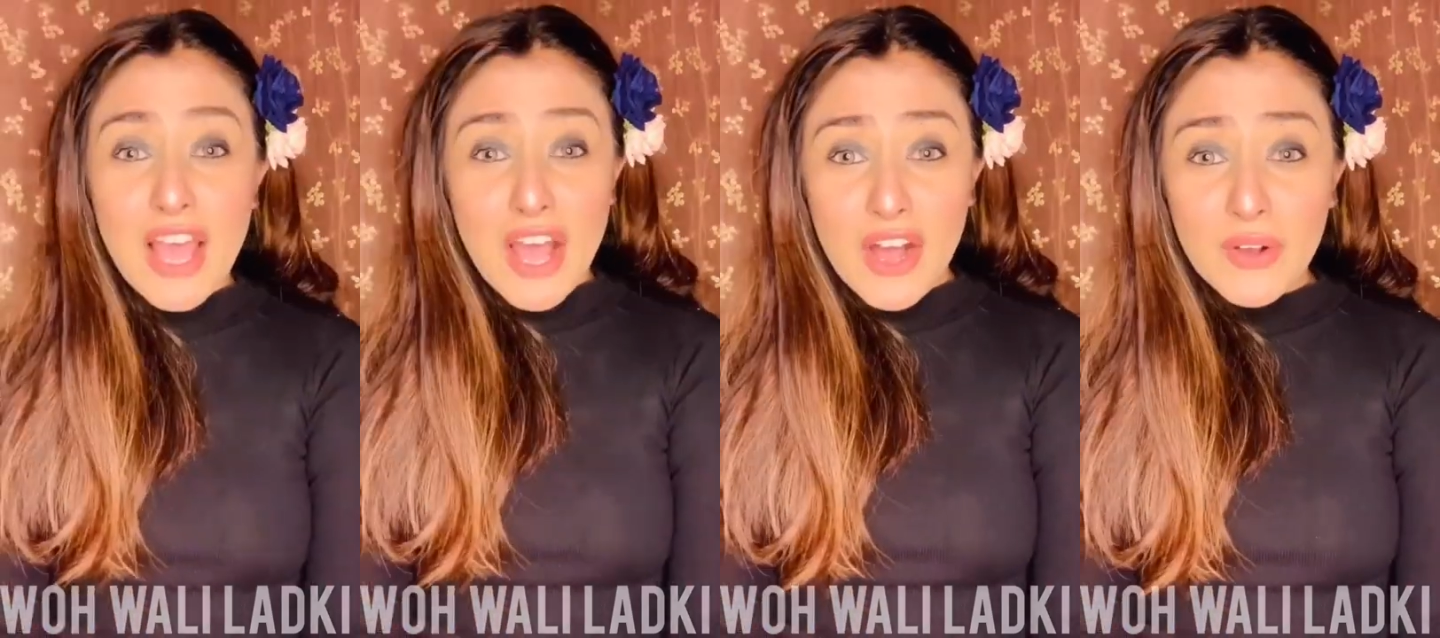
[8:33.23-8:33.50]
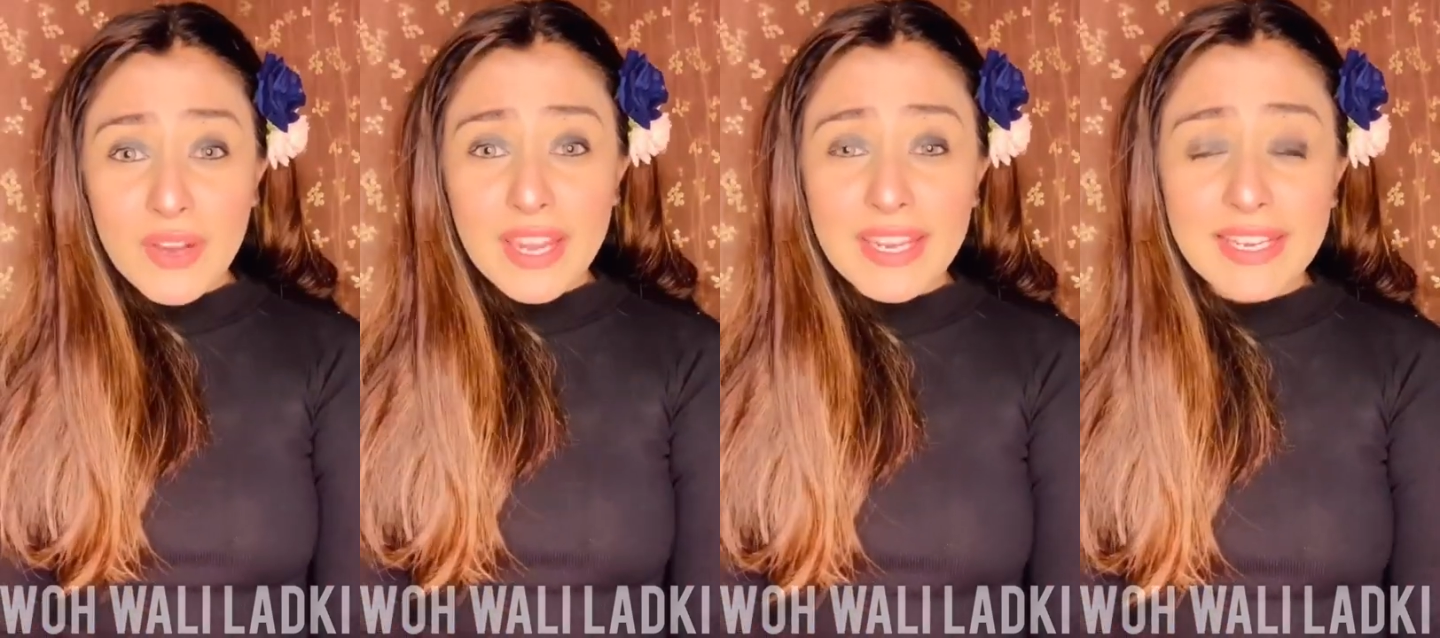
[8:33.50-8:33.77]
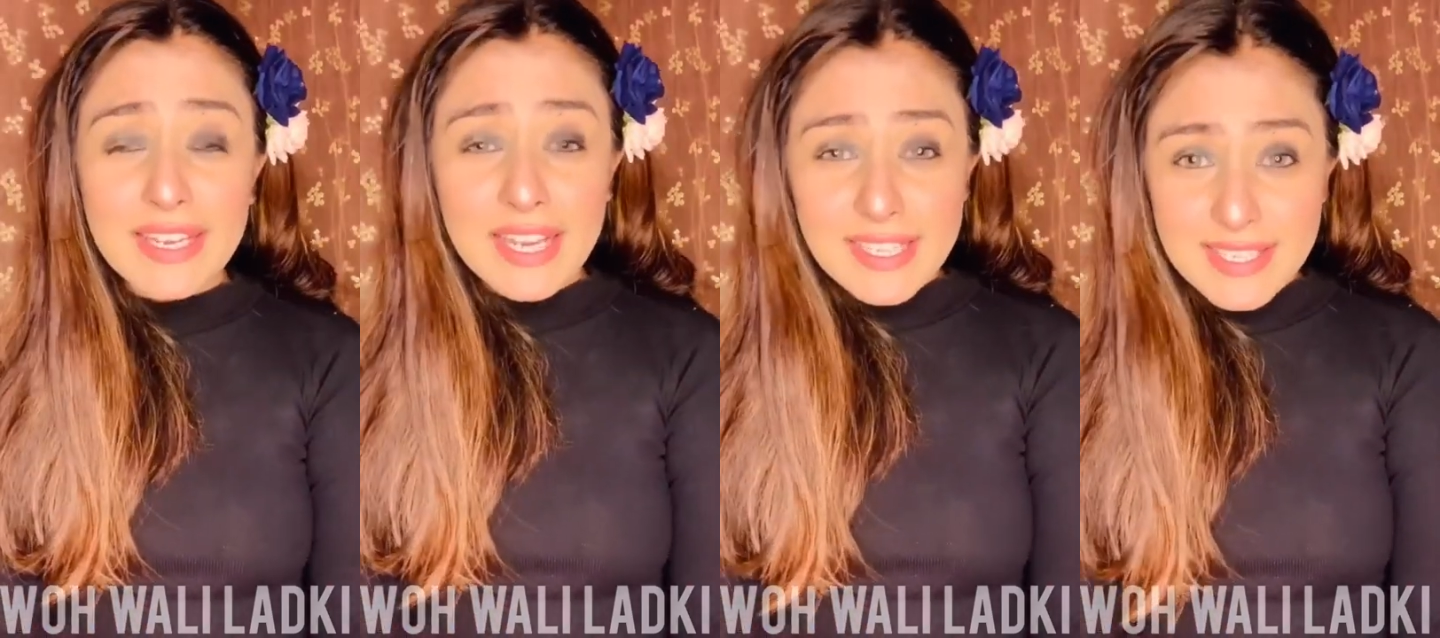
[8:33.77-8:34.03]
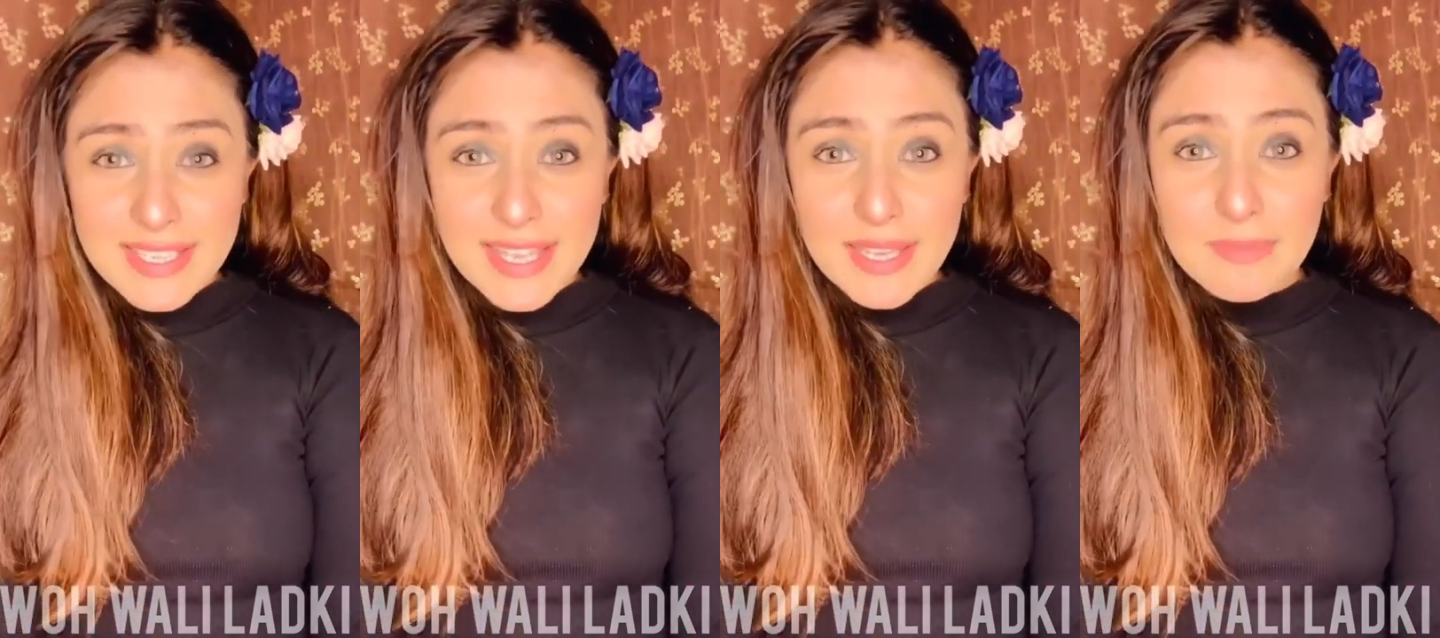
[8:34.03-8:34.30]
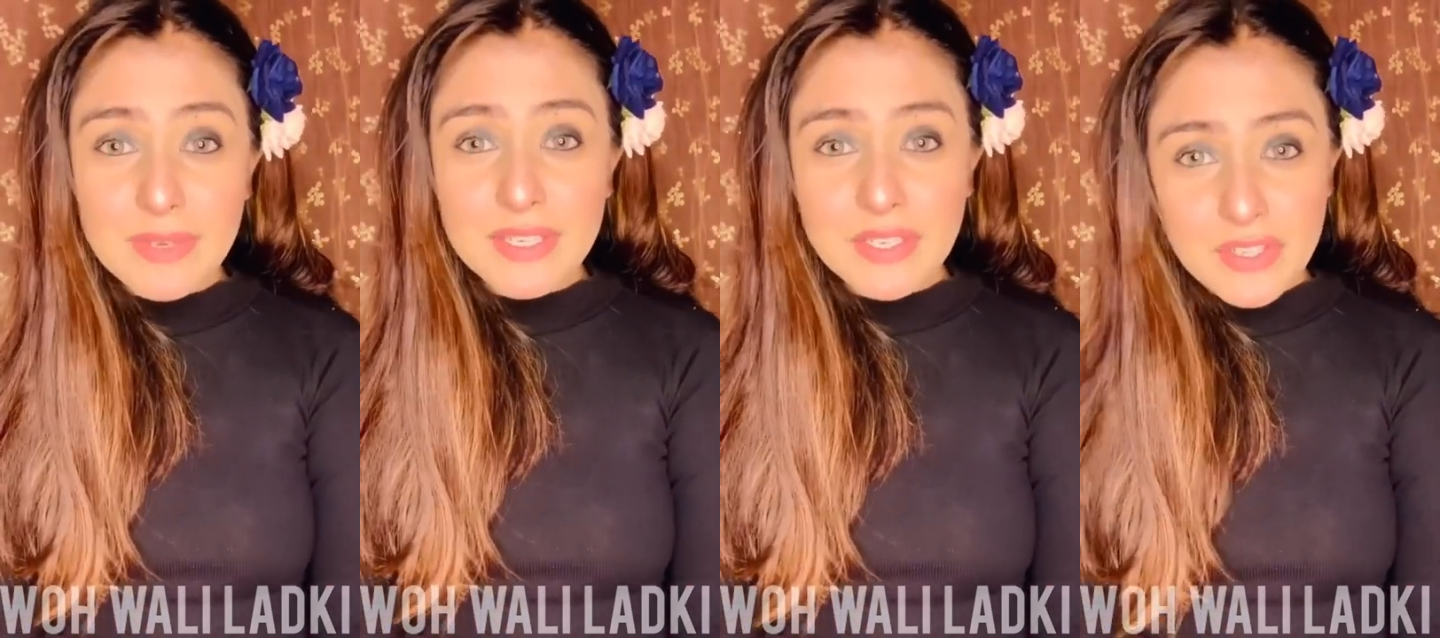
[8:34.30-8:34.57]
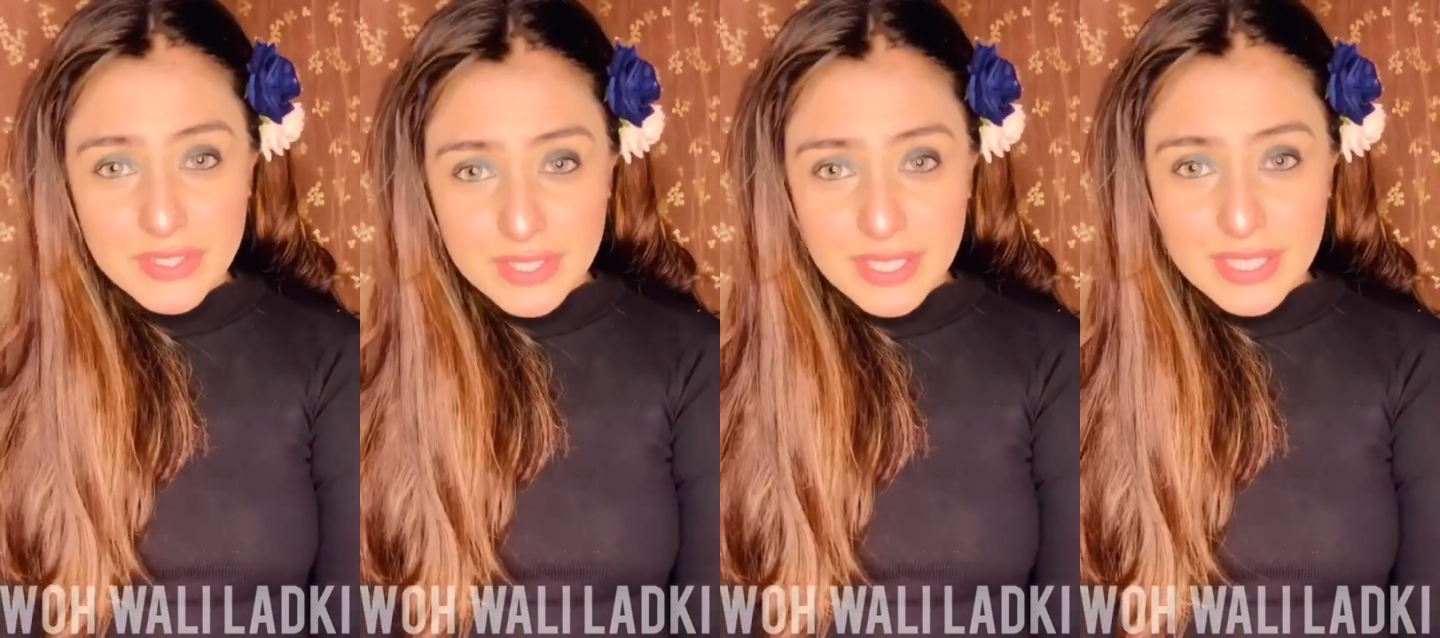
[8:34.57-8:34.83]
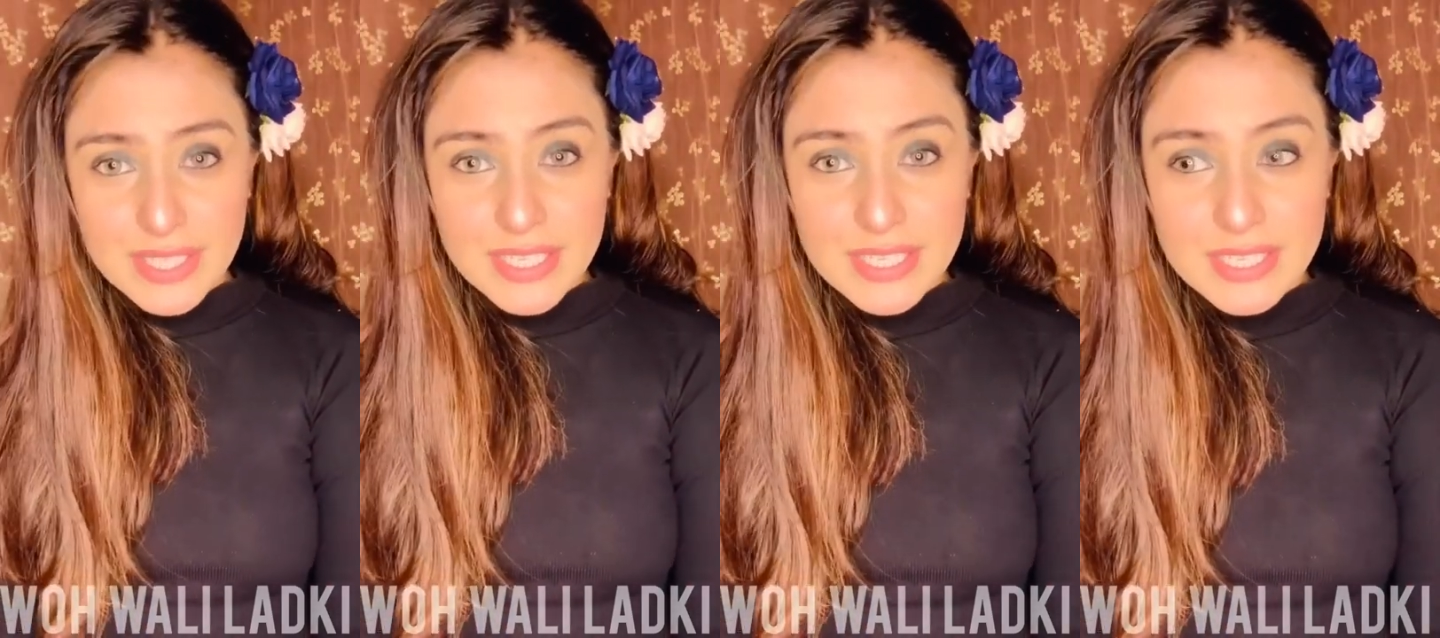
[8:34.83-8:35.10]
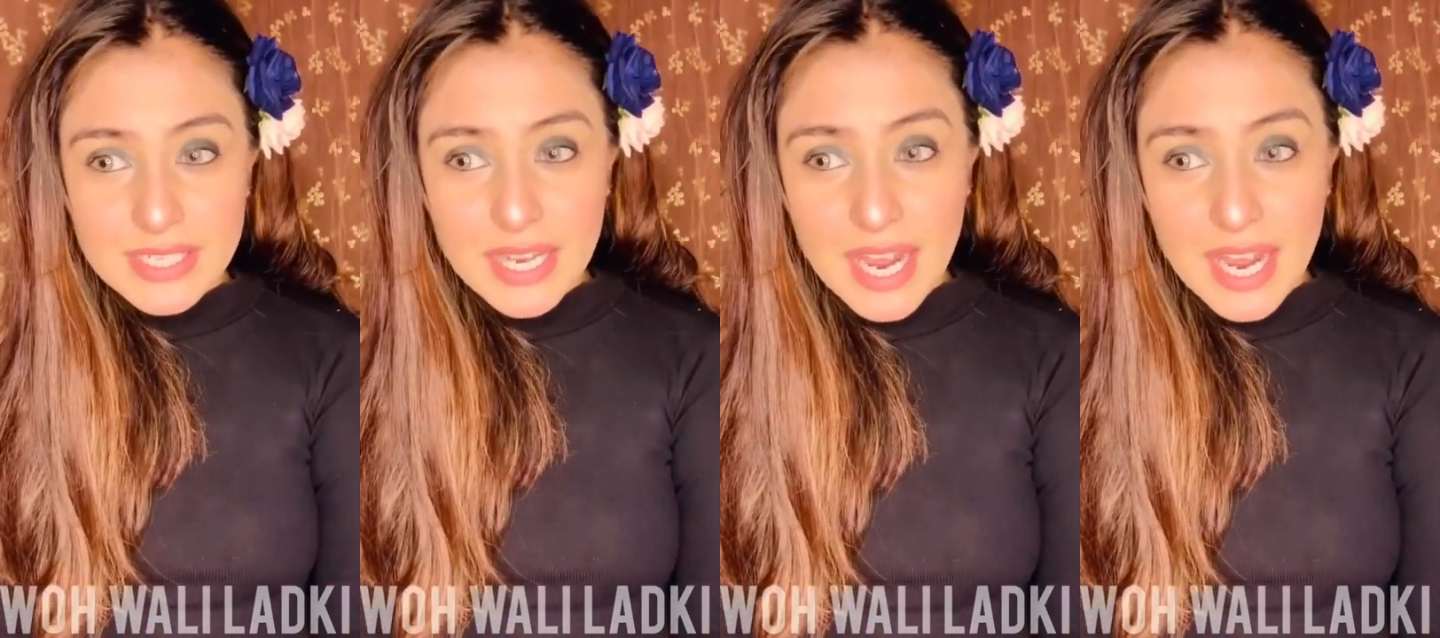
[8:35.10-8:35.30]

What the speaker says: Okay, last thing but not the least,